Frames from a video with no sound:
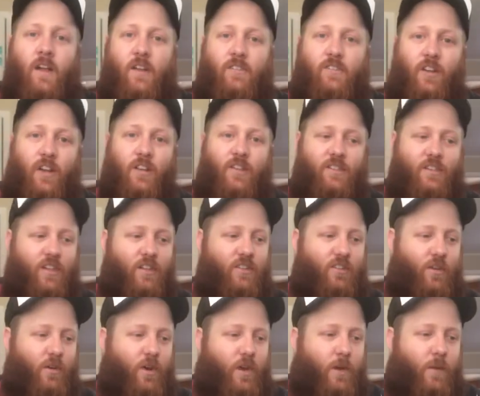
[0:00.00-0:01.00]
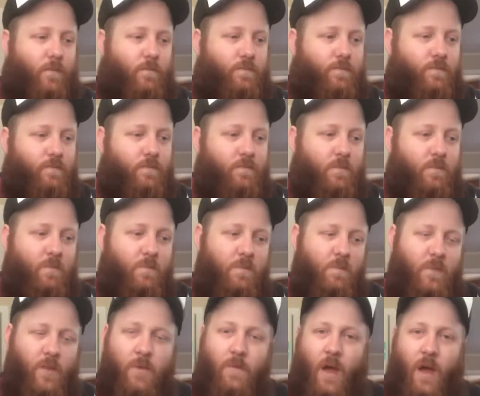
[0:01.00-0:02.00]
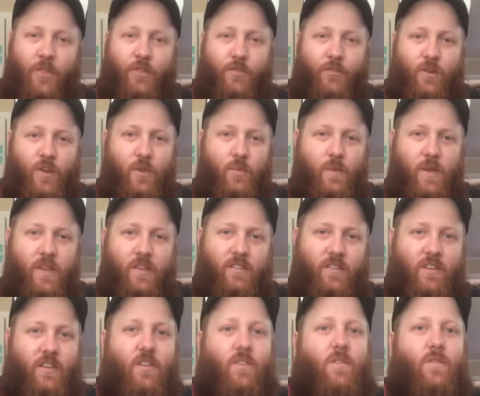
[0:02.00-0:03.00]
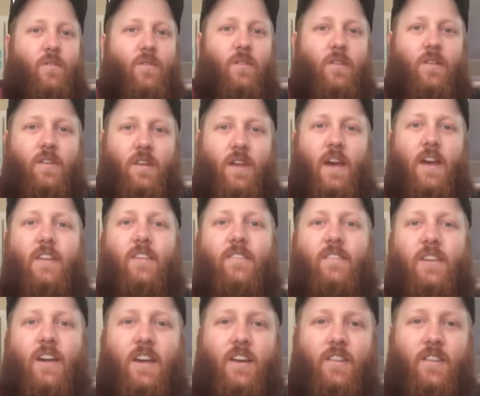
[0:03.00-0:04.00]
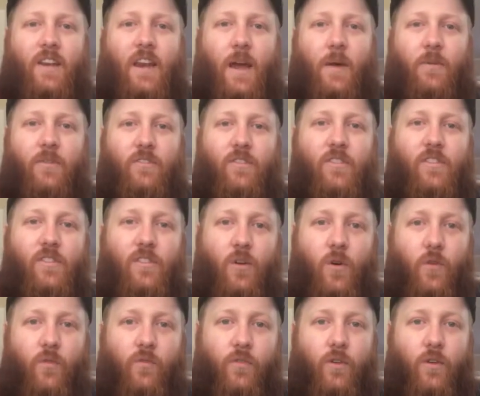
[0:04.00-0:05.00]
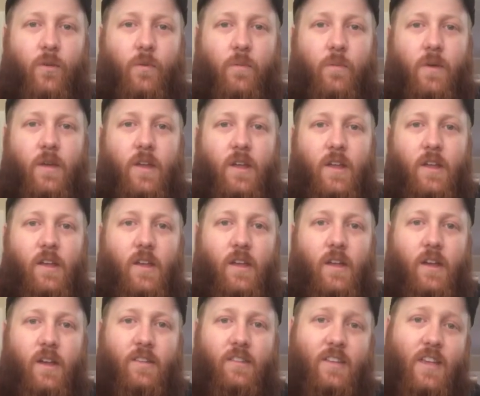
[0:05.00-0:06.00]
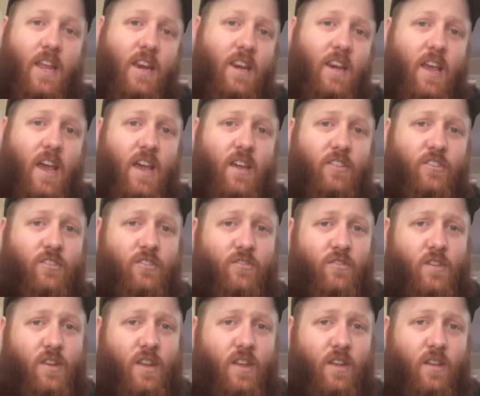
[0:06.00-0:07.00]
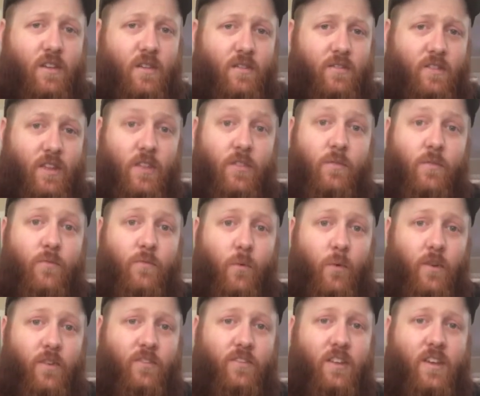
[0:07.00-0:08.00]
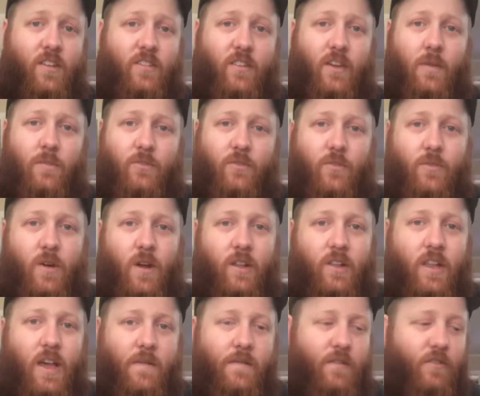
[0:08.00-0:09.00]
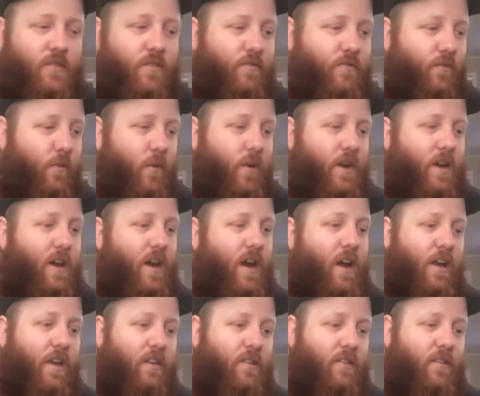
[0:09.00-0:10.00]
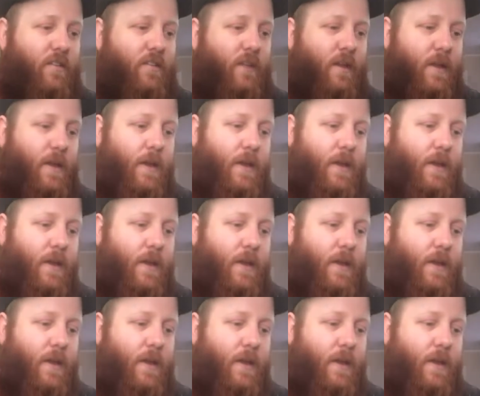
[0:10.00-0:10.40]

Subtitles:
So let's get to it. About 3 weeks ago, I decided that I was going to go from a 10 gauge string, 10 through 46, up to 11 to 49s.